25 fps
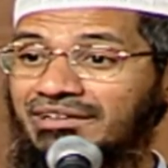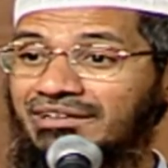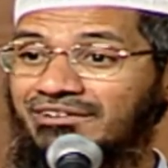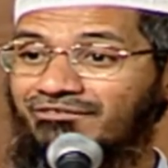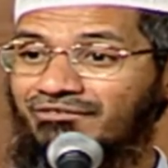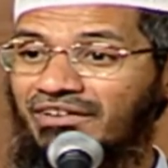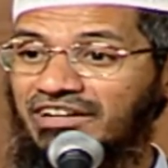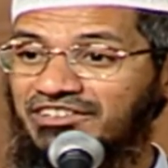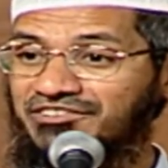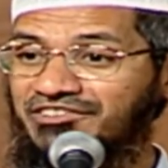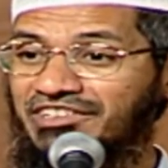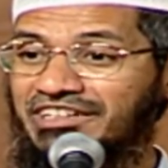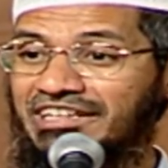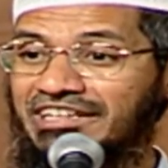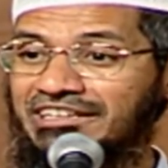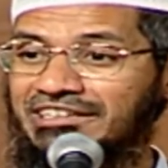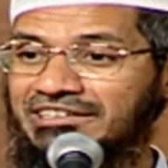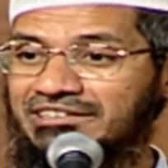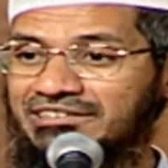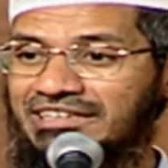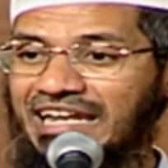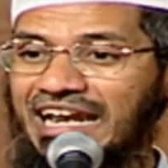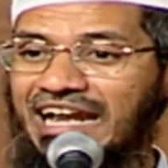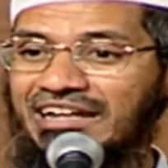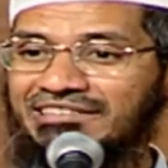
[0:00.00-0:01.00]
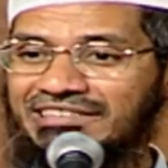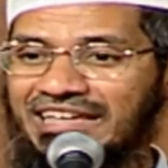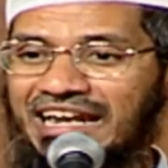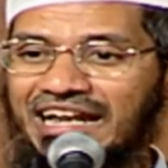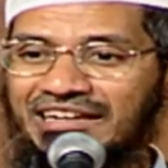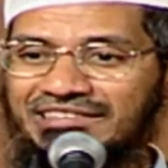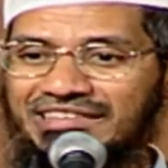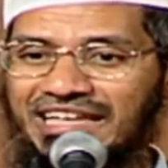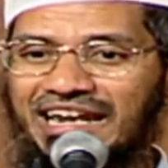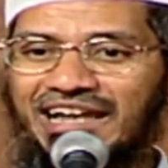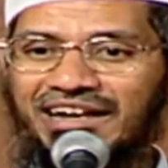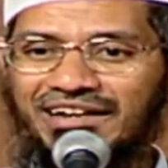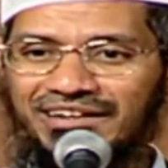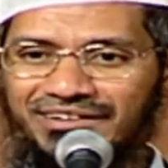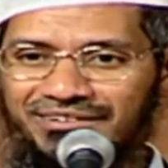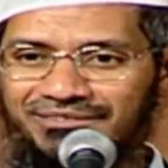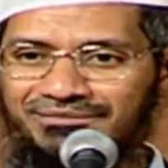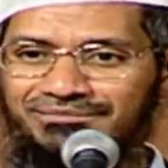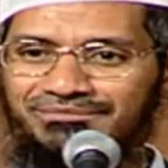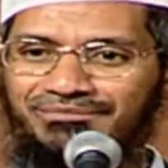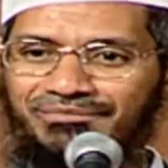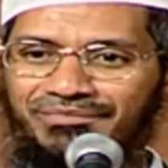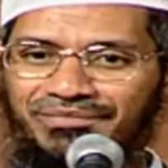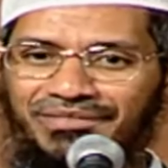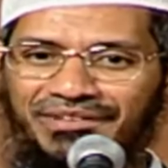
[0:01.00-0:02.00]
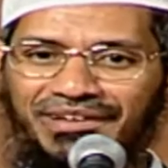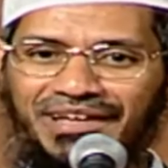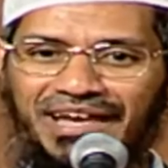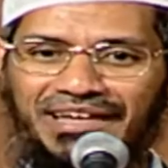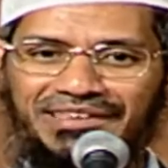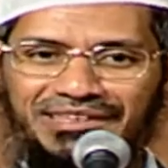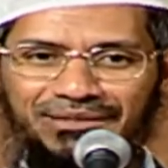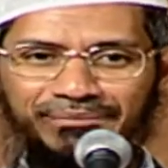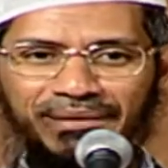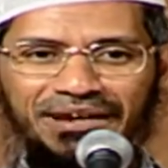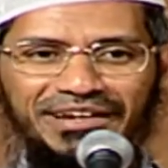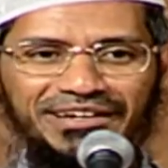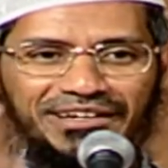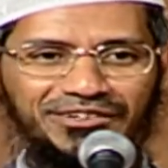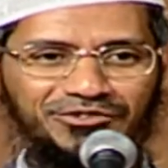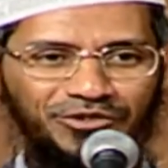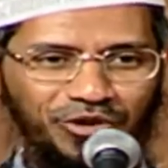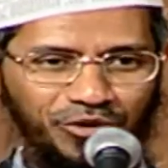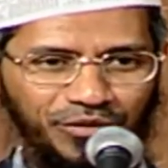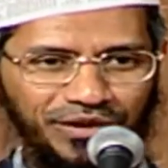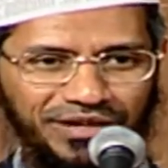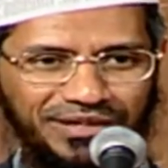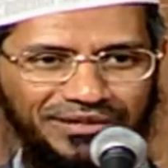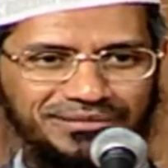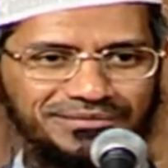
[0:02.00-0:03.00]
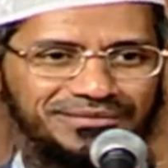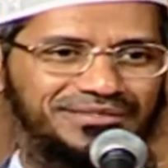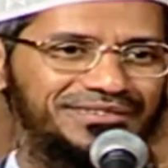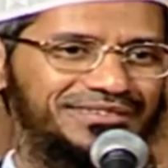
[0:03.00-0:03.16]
one sitting, talaq, talaq, talaq, and the matter is over,